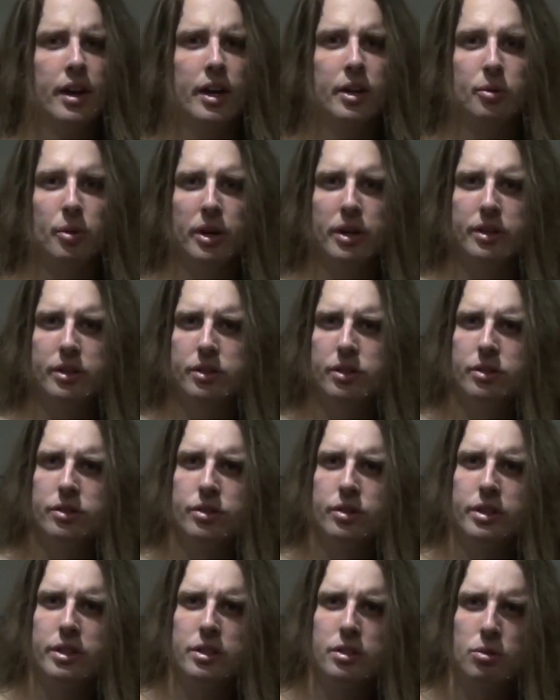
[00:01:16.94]
Anyway, this
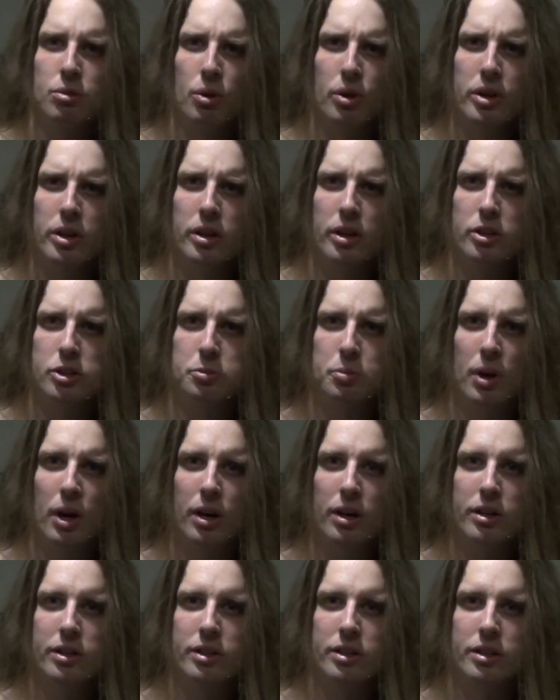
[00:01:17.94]
is the Royal Arch
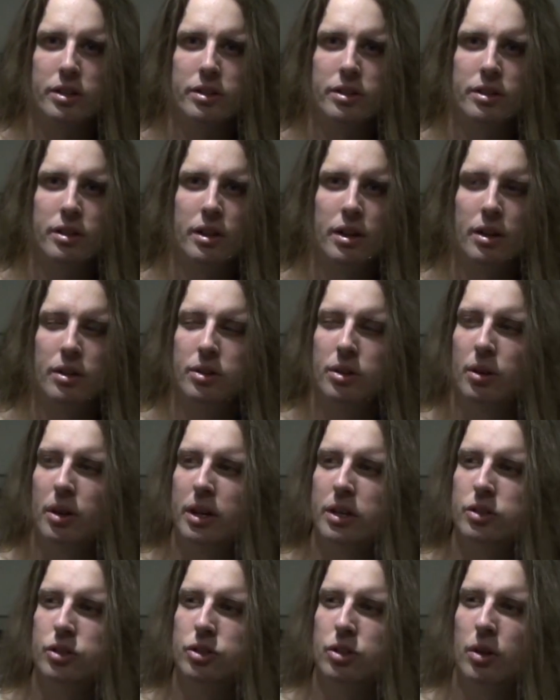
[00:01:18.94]
Park. I'll go
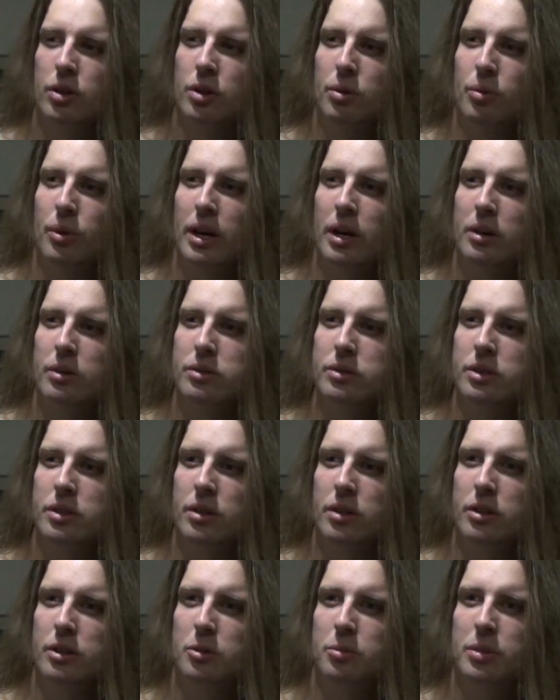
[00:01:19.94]
ahead and show you around in
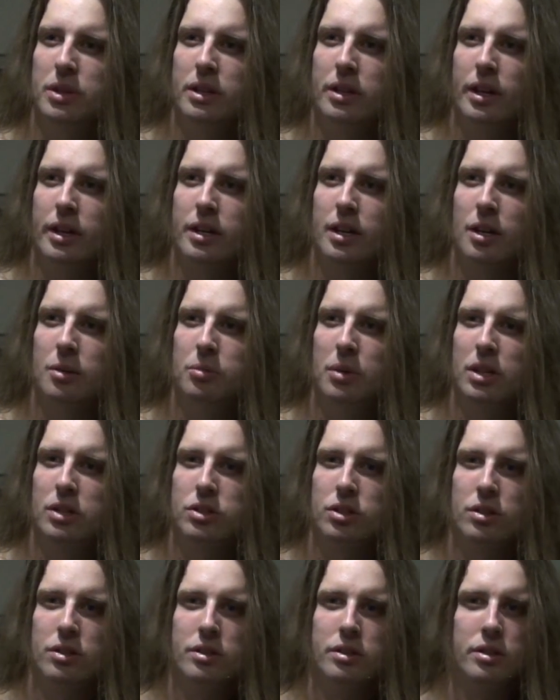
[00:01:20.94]
a little bit, like I'd
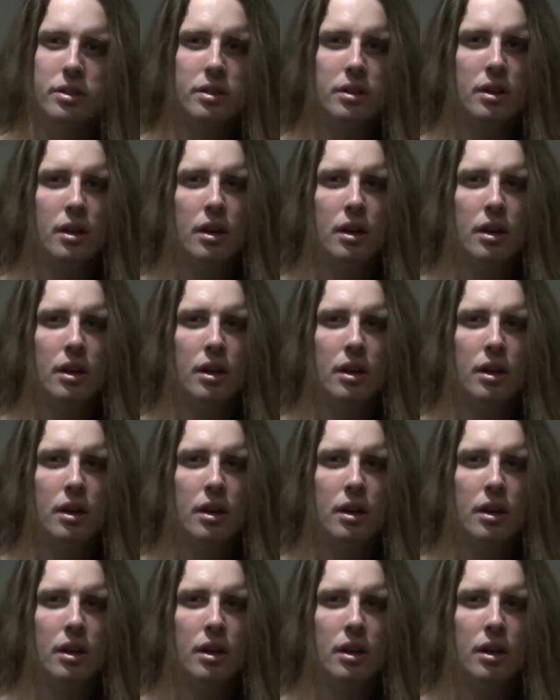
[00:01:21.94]
mentioned.